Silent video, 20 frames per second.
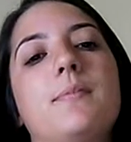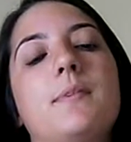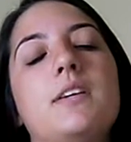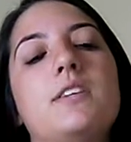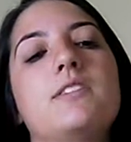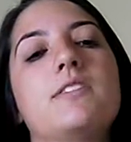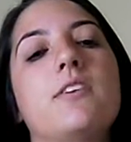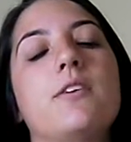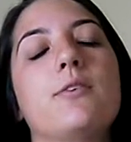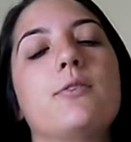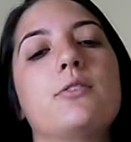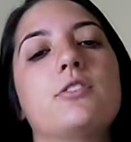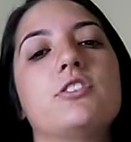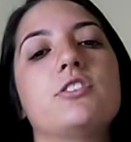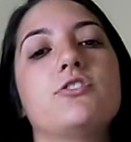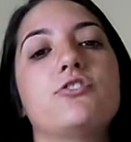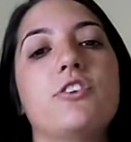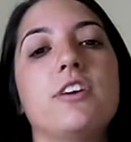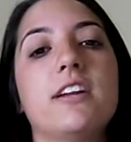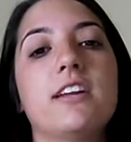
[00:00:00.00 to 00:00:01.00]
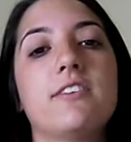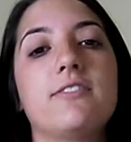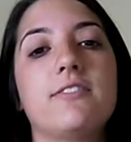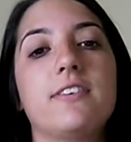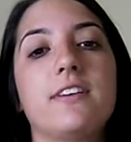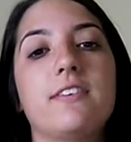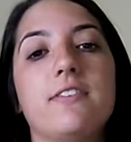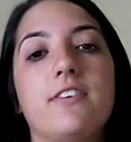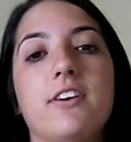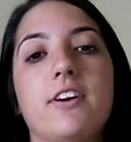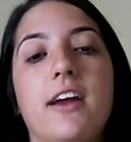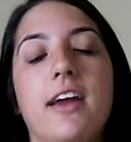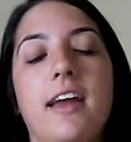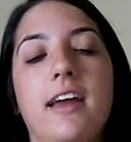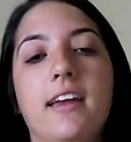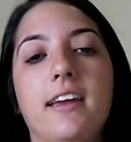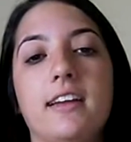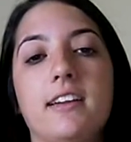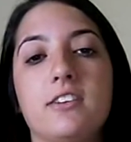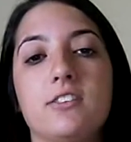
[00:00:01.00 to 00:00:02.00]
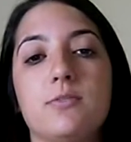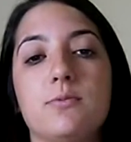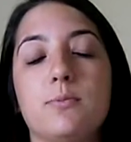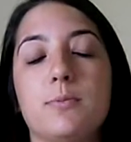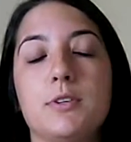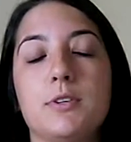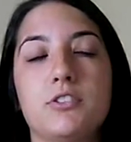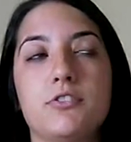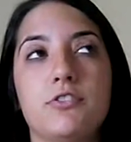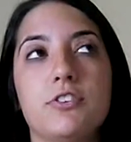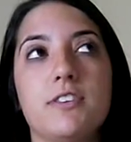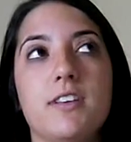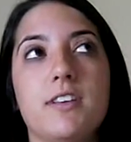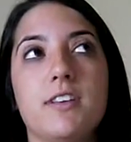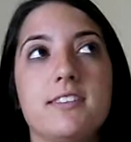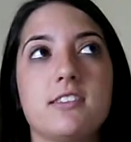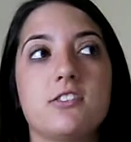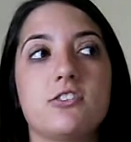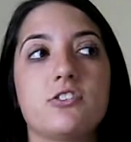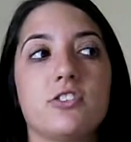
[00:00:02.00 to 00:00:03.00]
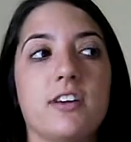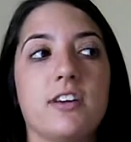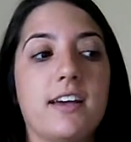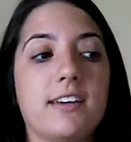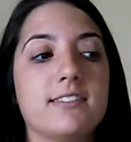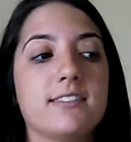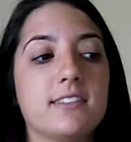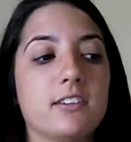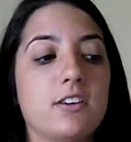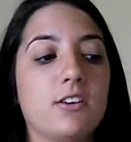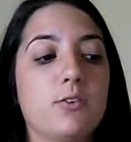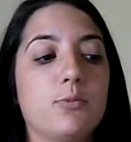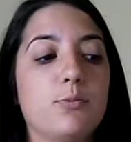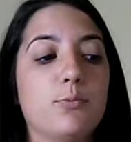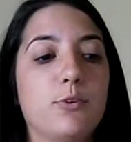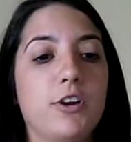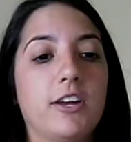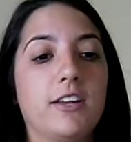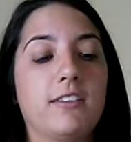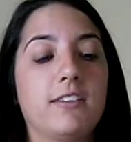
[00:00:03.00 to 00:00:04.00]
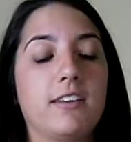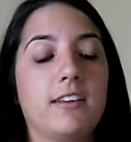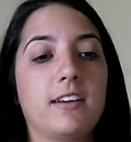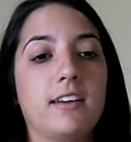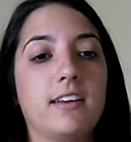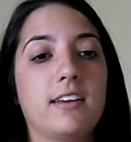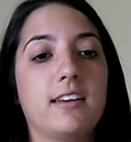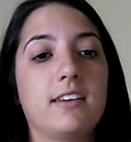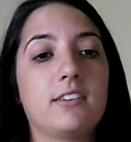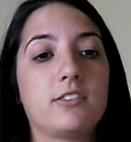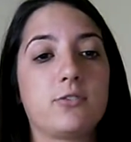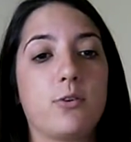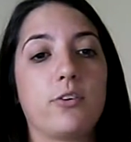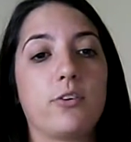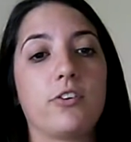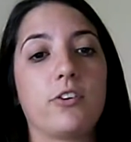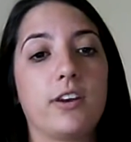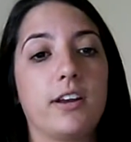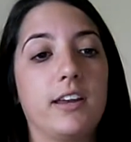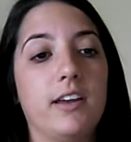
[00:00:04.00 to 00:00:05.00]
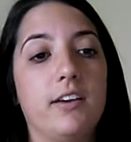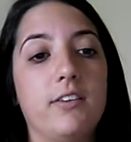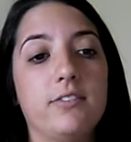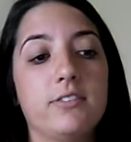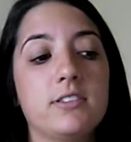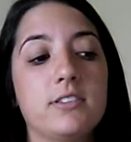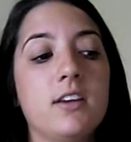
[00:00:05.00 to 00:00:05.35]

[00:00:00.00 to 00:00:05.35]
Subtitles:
So she's running fever, but she realizes she has to go bring the king's daughter a gift.